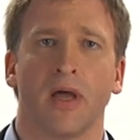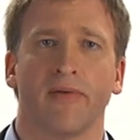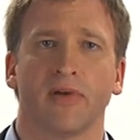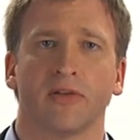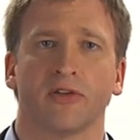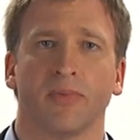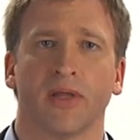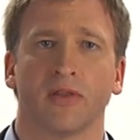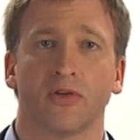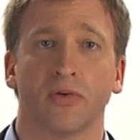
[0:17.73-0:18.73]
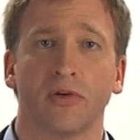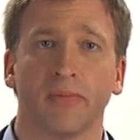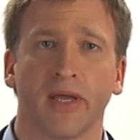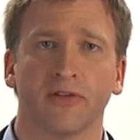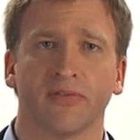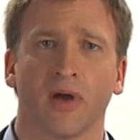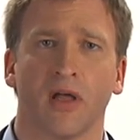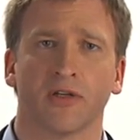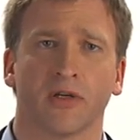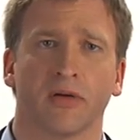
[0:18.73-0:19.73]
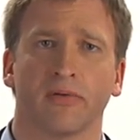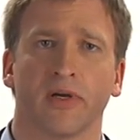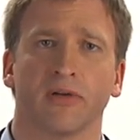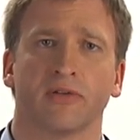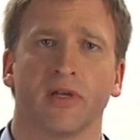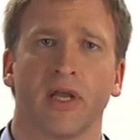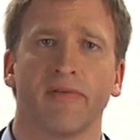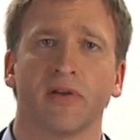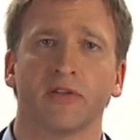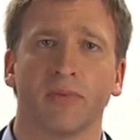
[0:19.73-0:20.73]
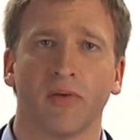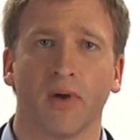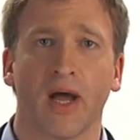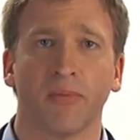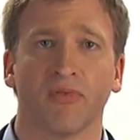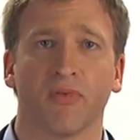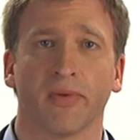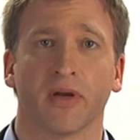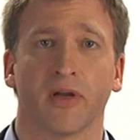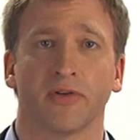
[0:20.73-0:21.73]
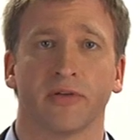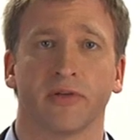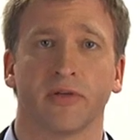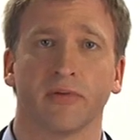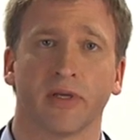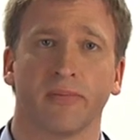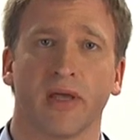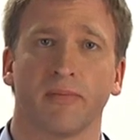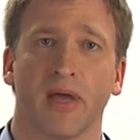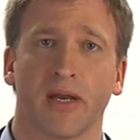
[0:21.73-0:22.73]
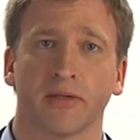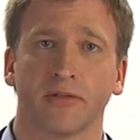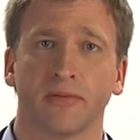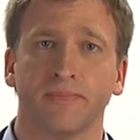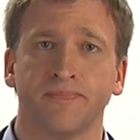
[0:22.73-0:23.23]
evidence about the true demands of college and careers, and evidence about what high-performing countries are doing in mathematics.